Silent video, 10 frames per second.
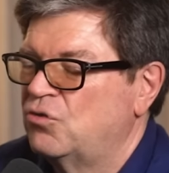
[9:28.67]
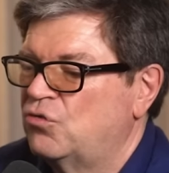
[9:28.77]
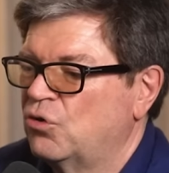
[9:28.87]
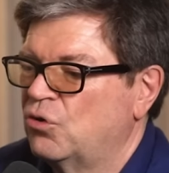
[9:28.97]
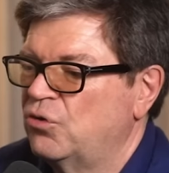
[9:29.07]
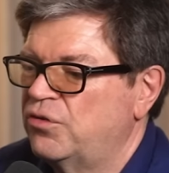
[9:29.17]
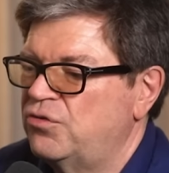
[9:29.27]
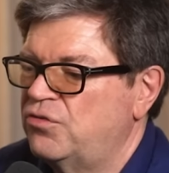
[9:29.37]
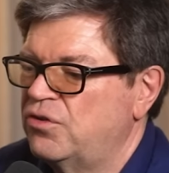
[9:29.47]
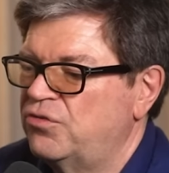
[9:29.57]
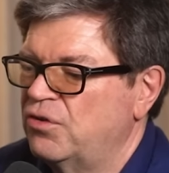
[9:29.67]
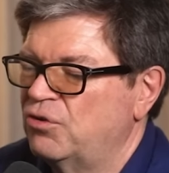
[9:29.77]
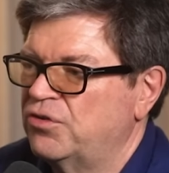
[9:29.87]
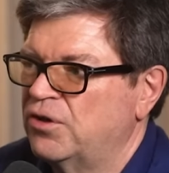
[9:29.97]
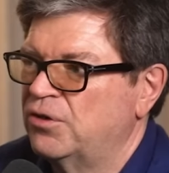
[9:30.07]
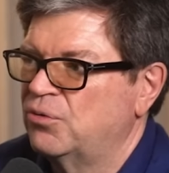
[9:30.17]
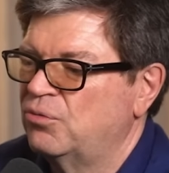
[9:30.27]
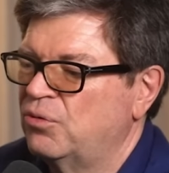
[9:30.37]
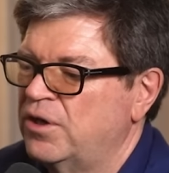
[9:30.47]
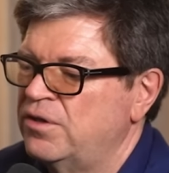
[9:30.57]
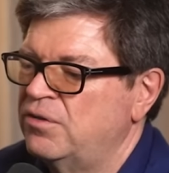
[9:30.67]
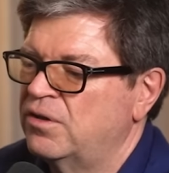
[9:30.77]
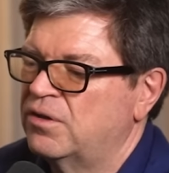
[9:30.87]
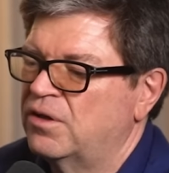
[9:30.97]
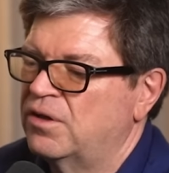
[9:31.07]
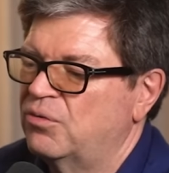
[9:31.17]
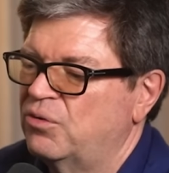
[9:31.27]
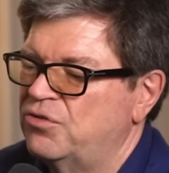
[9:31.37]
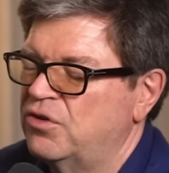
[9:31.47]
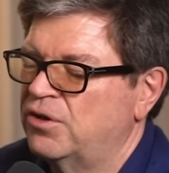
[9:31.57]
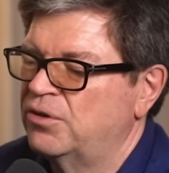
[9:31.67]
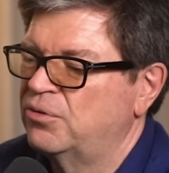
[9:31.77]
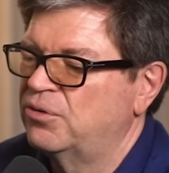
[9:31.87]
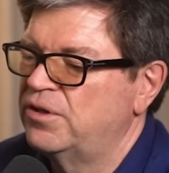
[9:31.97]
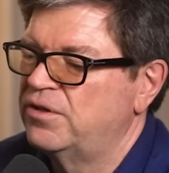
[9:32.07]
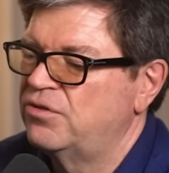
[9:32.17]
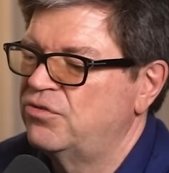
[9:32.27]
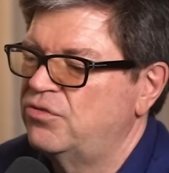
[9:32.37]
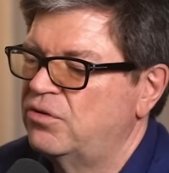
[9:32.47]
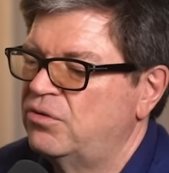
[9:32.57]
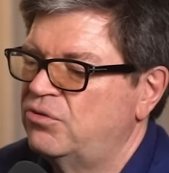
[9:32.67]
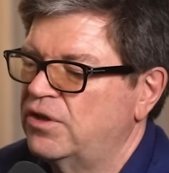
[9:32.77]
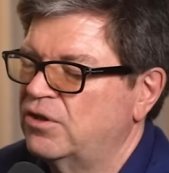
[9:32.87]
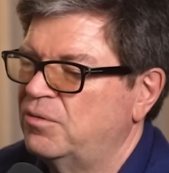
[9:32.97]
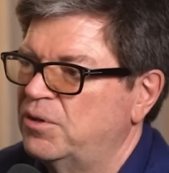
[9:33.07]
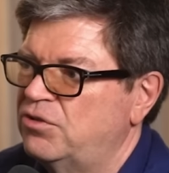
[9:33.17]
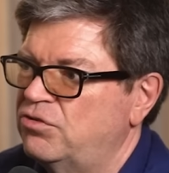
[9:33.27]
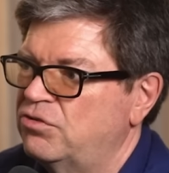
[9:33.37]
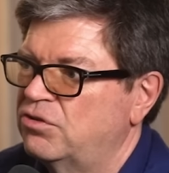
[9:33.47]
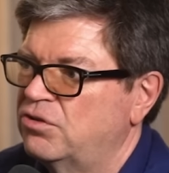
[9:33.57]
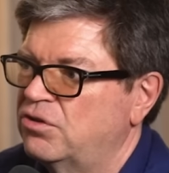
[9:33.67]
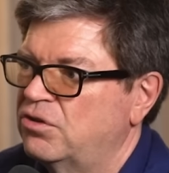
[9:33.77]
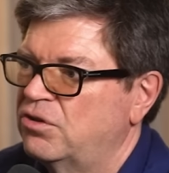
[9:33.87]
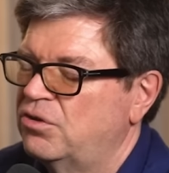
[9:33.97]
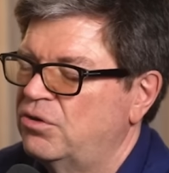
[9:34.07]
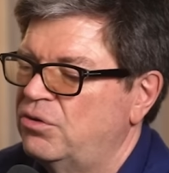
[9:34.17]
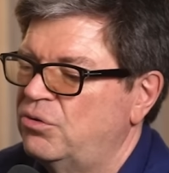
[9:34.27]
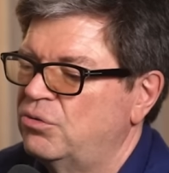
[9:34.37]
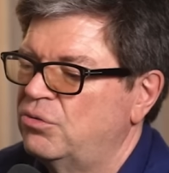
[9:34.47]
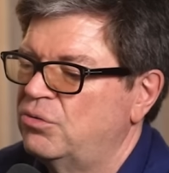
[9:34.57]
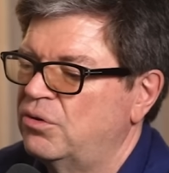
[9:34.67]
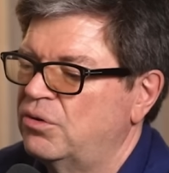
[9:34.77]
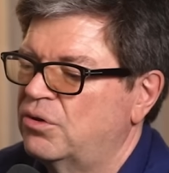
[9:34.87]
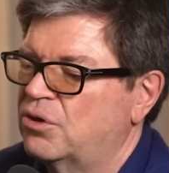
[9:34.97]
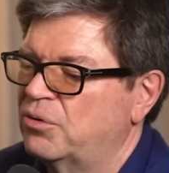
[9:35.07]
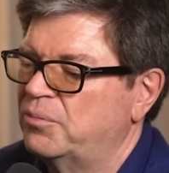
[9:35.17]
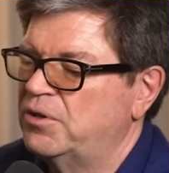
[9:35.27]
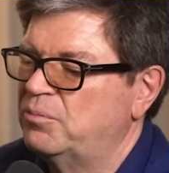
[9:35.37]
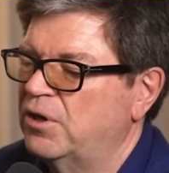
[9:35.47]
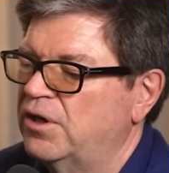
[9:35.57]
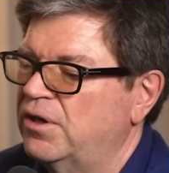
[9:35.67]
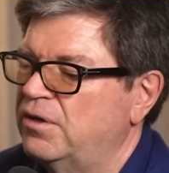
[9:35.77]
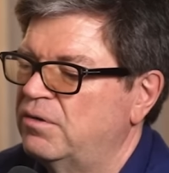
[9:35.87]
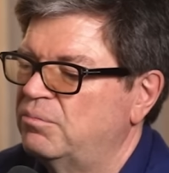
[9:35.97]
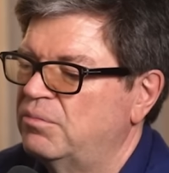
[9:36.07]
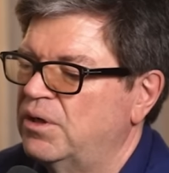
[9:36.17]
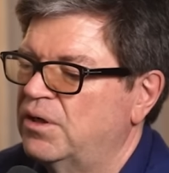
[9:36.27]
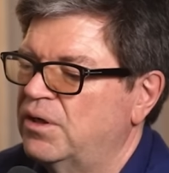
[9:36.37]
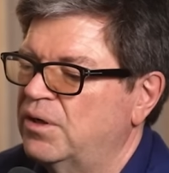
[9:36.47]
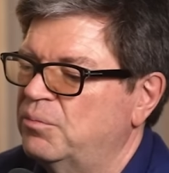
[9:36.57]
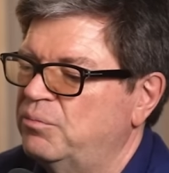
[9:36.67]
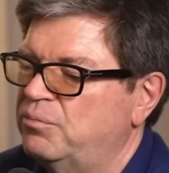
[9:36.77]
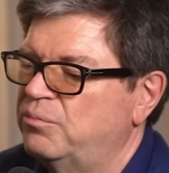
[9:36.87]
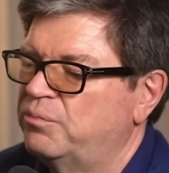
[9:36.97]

So, this there's several scenario. One uh, one scenario is you take an image, you corrupt it by um,